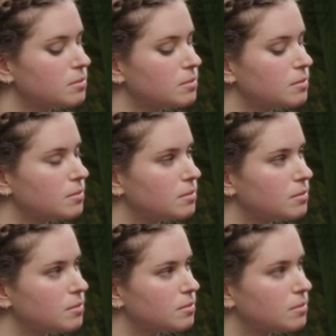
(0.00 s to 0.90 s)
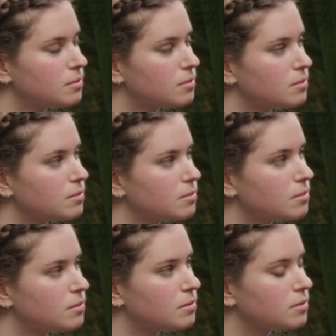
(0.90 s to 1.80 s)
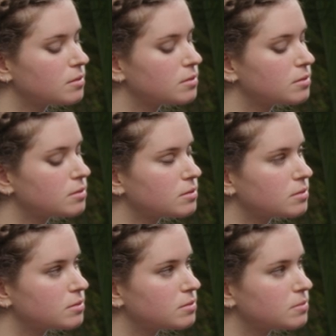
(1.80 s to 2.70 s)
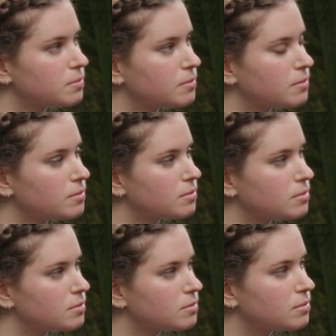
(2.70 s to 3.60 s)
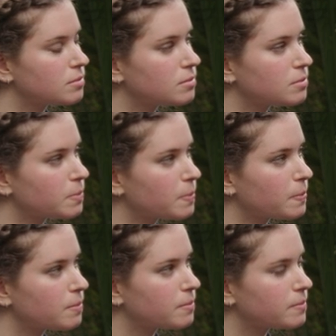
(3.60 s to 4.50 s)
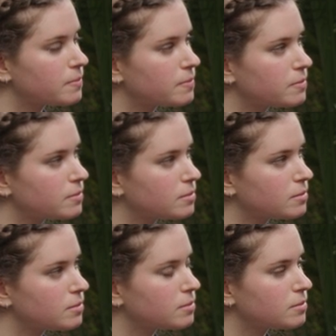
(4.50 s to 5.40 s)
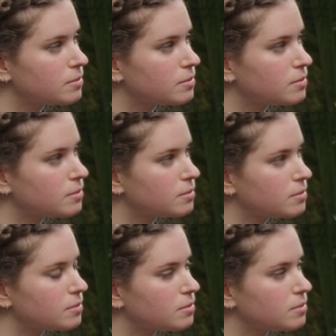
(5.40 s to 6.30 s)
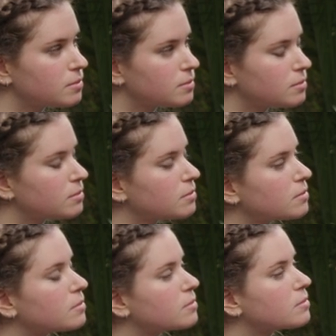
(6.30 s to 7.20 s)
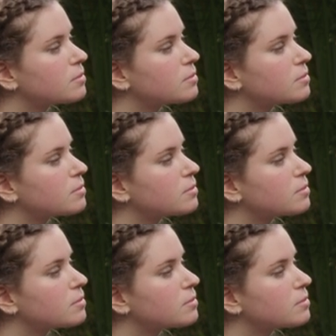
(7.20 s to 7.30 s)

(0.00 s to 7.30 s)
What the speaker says: The person shown says nothing.